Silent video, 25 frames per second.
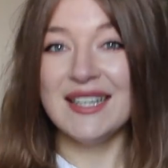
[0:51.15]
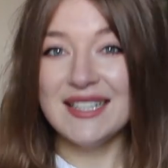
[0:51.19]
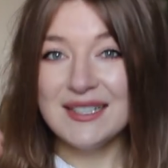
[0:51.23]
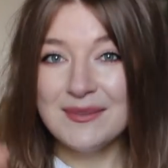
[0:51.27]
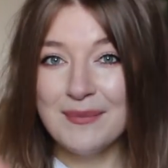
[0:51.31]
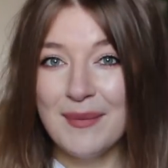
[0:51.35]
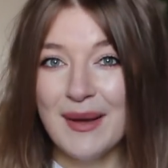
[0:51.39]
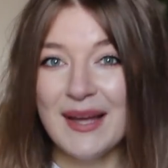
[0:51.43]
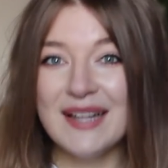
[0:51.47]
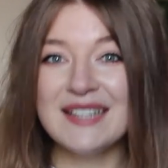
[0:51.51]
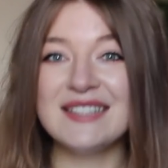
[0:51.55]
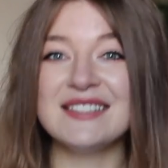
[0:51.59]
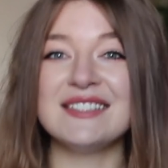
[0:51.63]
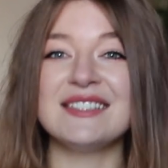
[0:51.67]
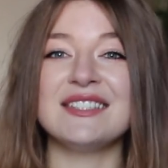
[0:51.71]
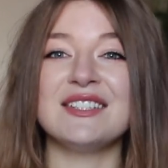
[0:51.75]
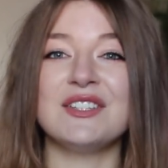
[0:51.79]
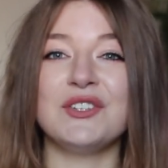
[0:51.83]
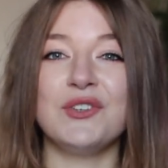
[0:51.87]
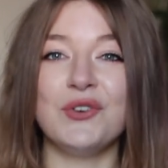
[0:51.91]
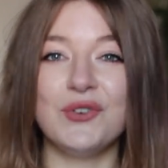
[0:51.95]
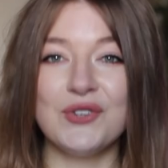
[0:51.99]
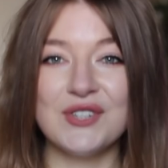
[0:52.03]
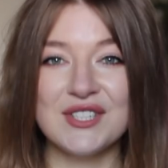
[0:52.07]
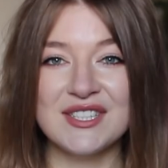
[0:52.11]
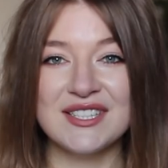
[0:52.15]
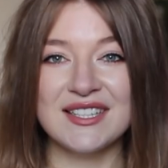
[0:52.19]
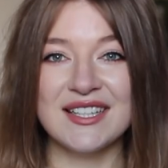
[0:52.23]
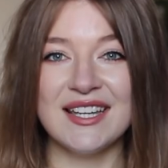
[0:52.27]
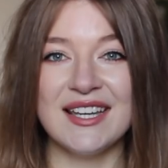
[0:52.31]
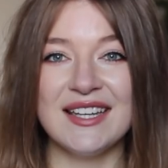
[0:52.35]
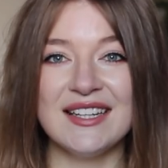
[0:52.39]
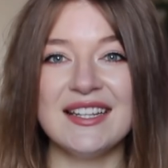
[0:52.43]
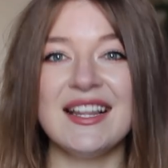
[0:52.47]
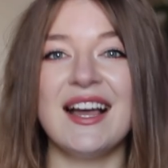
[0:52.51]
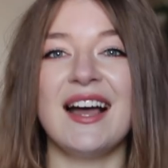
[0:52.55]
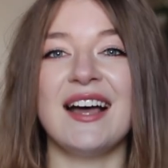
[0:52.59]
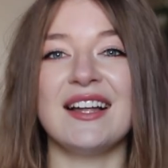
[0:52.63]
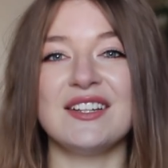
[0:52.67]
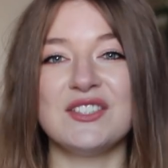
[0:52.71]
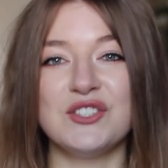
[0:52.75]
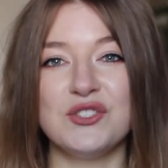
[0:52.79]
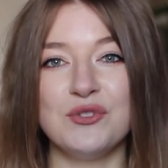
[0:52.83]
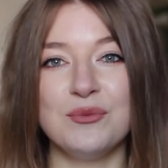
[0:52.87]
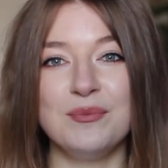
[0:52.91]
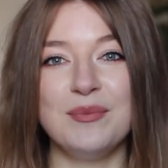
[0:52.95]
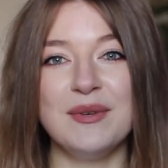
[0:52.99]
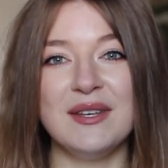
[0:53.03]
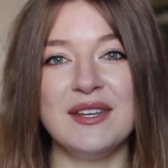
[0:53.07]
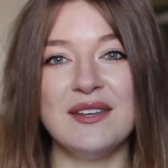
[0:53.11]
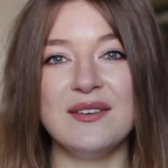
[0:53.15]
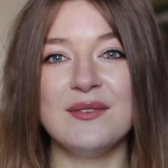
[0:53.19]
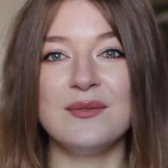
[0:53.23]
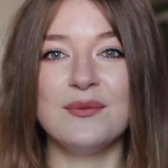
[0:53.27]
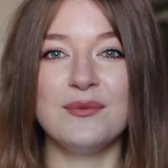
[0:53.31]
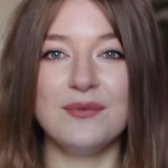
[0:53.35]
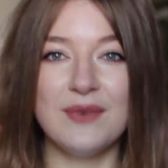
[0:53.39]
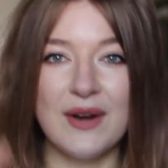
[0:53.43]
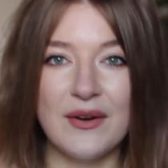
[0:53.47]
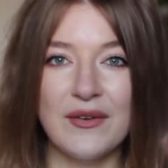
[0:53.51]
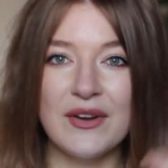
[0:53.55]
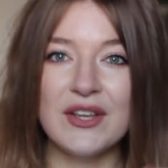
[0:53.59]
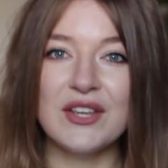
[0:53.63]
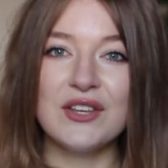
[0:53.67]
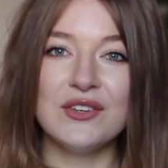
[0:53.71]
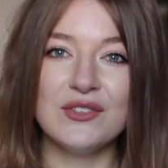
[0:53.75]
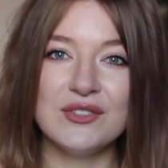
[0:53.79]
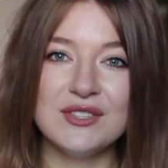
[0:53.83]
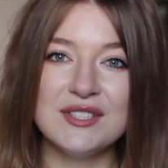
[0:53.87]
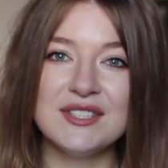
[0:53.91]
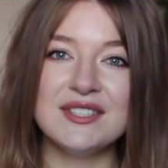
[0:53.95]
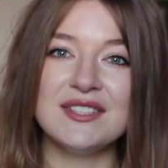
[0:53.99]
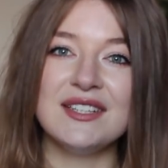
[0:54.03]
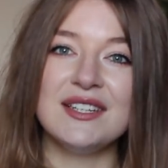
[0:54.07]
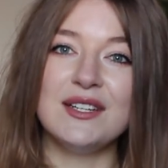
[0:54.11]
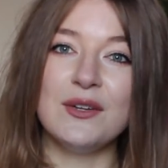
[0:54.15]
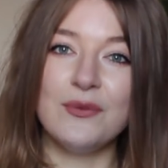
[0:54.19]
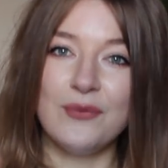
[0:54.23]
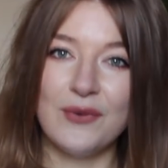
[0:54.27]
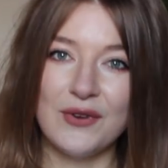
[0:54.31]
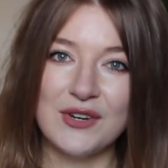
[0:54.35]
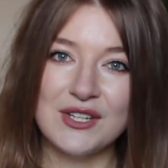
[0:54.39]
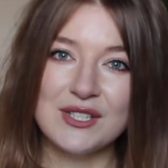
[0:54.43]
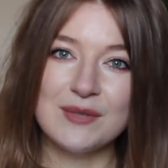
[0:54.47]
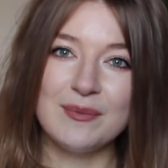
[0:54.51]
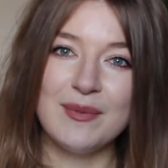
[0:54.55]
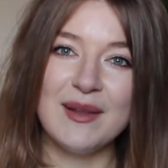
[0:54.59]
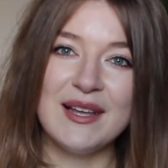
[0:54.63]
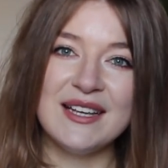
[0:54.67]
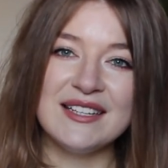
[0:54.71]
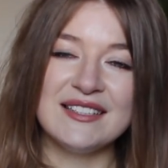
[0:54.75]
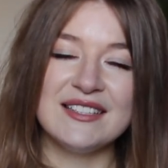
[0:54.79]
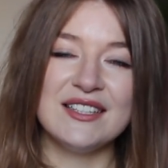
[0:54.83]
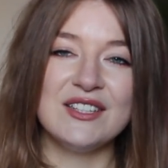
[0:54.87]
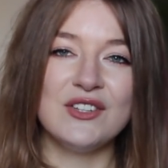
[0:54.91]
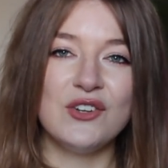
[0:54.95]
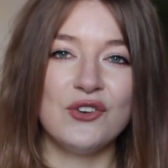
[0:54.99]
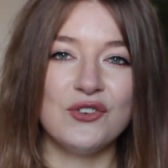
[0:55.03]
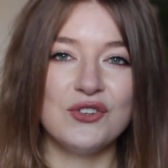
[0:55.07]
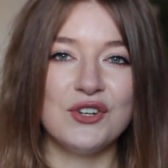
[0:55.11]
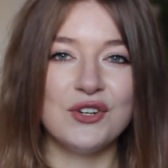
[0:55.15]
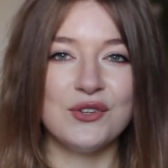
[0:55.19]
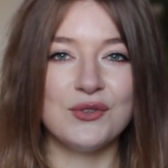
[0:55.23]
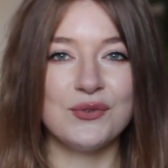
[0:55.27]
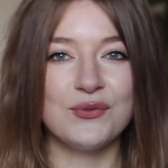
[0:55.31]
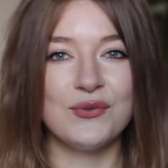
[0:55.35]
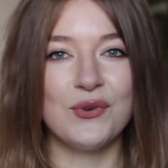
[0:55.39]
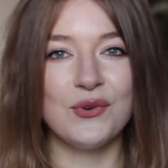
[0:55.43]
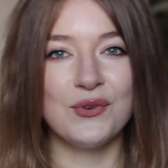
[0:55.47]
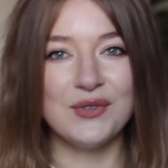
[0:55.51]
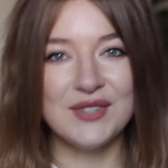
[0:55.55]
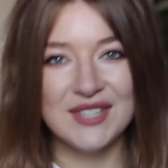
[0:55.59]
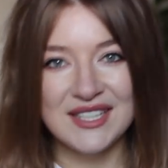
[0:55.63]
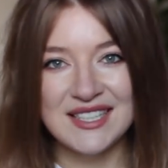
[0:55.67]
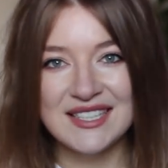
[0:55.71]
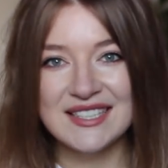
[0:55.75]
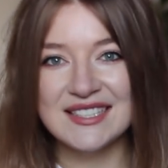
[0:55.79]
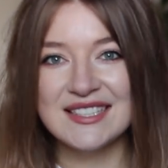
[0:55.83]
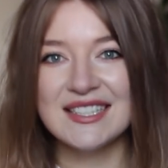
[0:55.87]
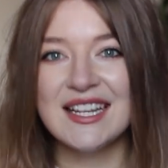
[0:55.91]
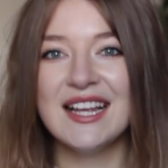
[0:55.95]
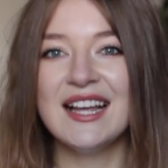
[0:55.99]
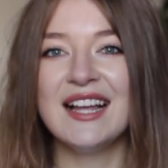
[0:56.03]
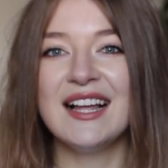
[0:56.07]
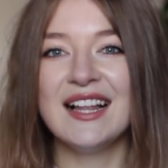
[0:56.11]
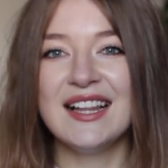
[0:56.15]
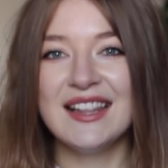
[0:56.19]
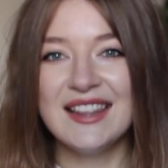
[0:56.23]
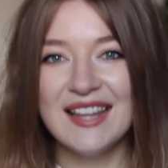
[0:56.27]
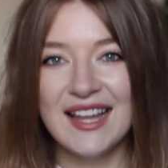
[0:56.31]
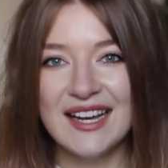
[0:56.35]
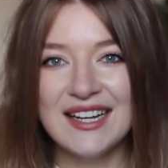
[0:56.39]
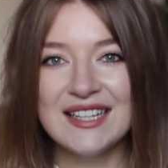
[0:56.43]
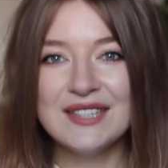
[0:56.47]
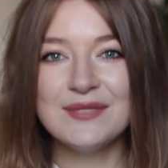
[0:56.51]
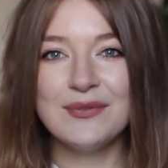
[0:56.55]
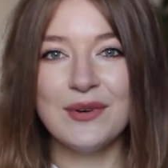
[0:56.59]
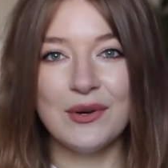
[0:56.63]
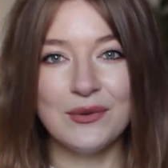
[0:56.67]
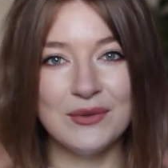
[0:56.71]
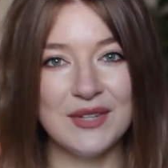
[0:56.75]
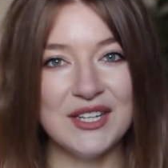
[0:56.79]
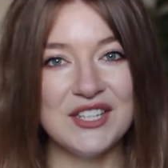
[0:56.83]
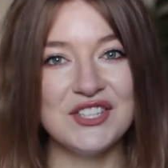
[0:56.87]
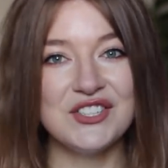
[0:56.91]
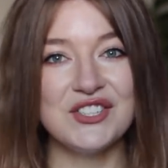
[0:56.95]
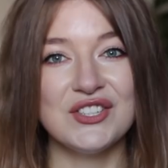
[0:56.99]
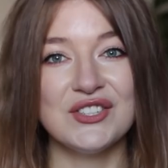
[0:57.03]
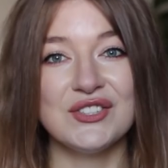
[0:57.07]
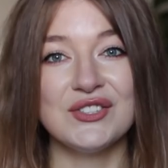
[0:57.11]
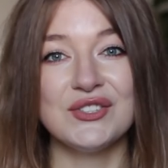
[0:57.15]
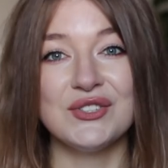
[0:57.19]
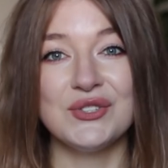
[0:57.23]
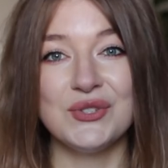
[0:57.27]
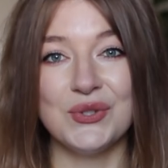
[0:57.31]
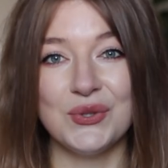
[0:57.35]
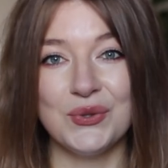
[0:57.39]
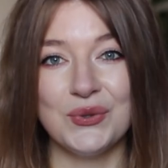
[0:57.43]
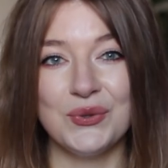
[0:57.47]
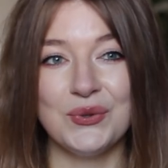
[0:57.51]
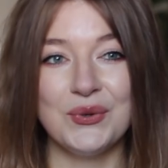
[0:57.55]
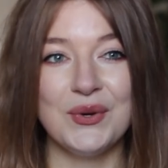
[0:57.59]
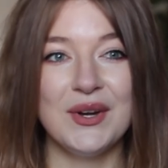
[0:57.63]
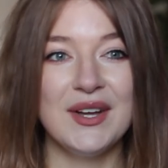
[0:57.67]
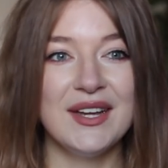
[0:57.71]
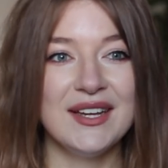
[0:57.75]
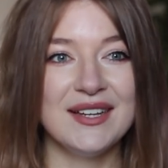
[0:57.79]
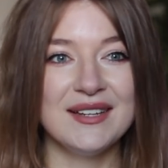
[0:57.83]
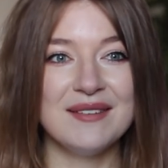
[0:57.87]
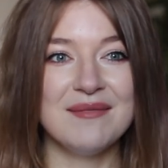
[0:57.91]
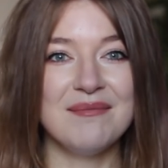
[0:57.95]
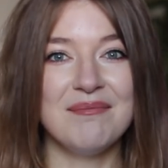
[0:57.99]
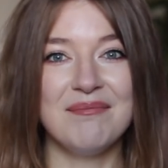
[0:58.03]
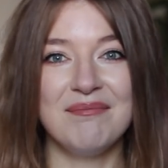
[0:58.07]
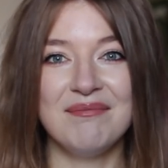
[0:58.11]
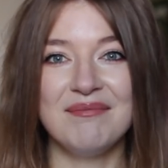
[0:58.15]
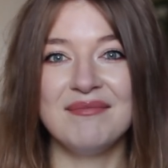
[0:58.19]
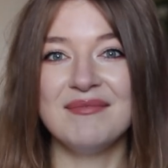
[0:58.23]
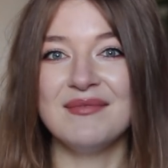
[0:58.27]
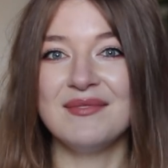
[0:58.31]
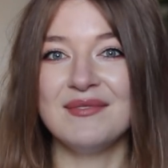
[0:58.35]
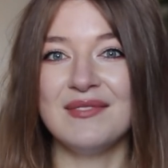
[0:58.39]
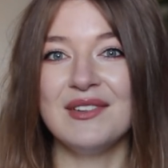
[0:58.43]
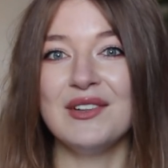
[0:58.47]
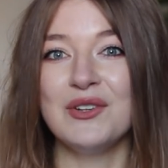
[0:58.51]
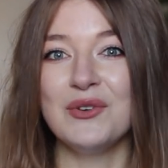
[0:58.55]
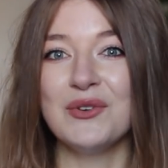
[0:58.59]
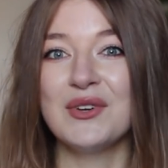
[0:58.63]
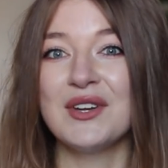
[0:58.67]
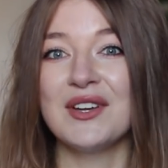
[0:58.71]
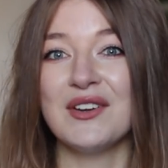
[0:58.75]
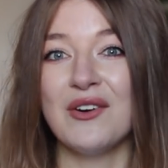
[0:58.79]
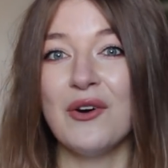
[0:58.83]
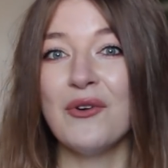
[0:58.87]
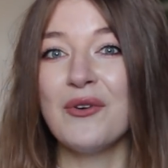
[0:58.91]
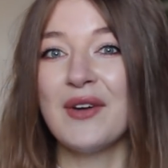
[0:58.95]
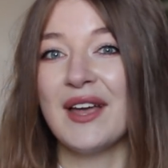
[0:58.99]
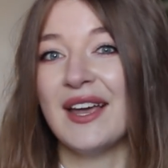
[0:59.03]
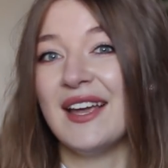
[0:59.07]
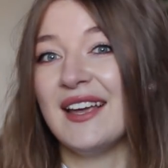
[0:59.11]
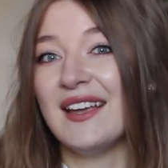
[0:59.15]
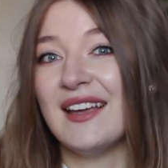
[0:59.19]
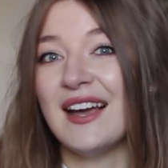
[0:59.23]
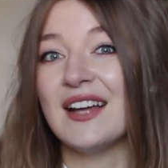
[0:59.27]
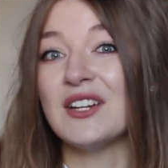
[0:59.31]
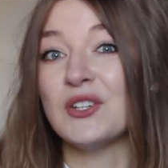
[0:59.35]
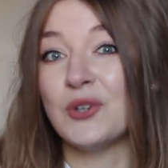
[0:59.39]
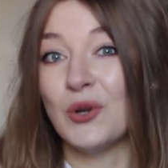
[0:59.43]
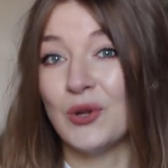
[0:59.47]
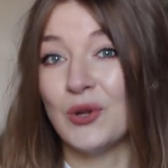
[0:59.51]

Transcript: It meant your skin had to be very good in the first place in order for these light foundations to look okay at